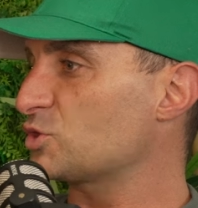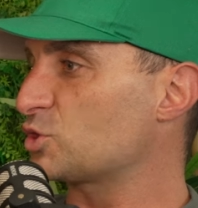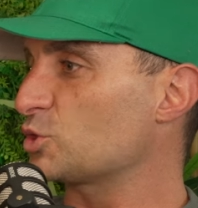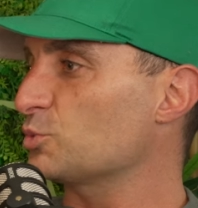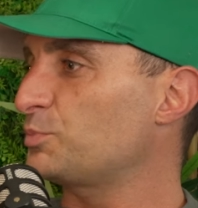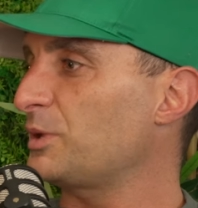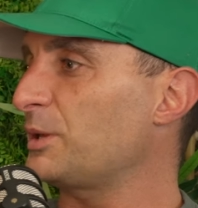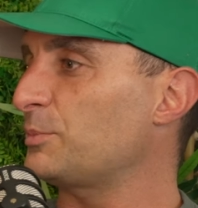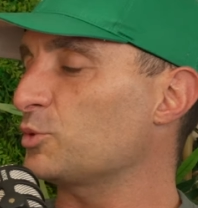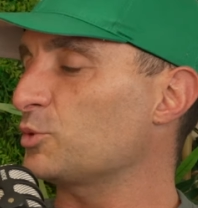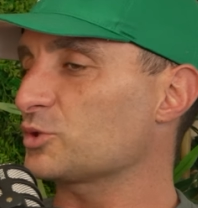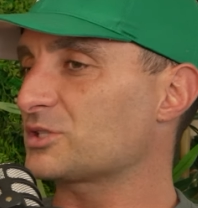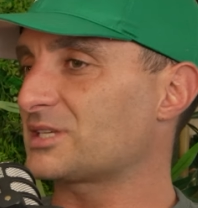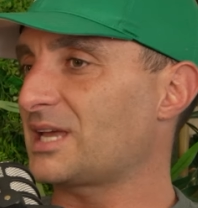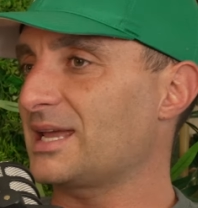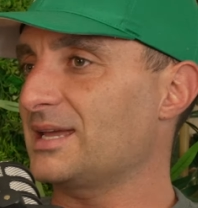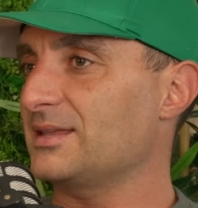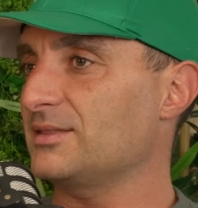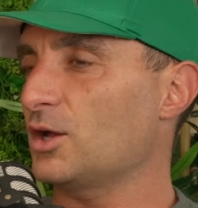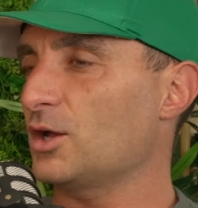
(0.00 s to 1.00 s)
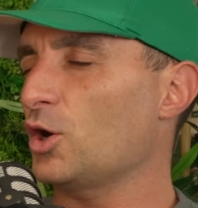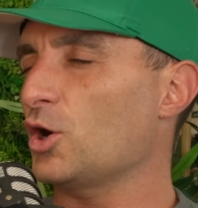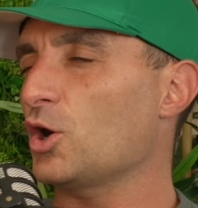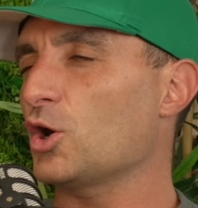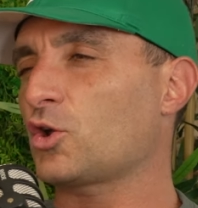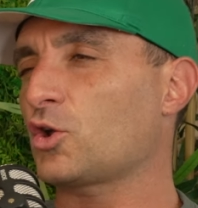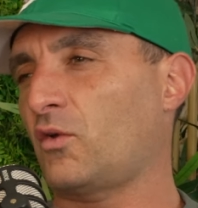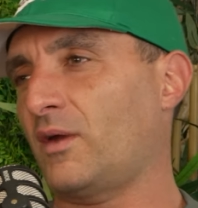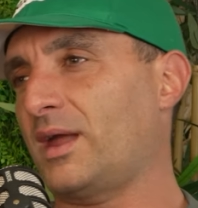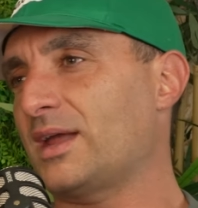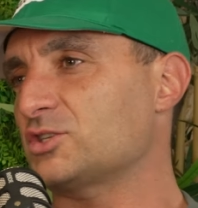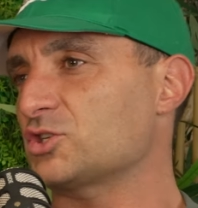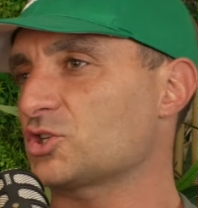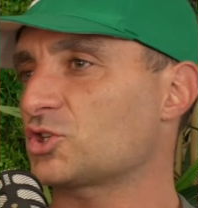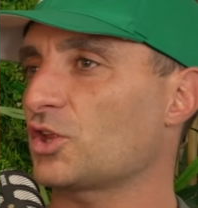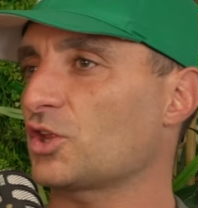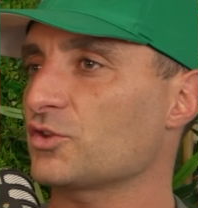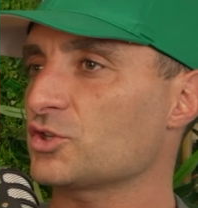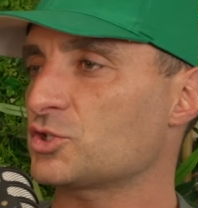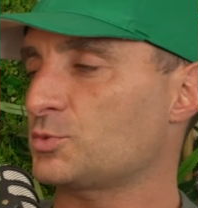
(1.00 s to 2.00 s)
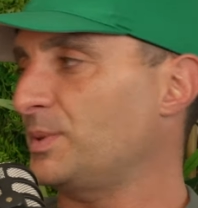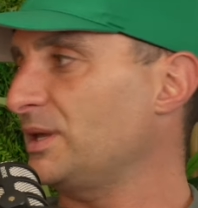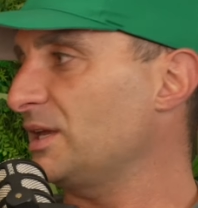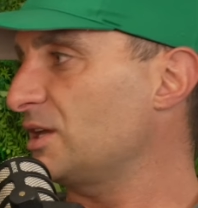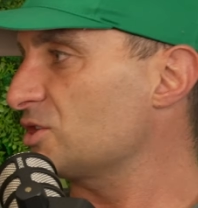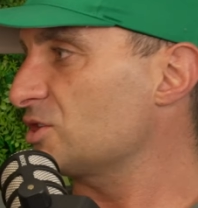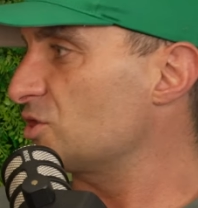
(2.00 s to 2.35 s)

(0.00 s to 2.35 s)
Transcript: some people saying, oh, Craig's just on the speaker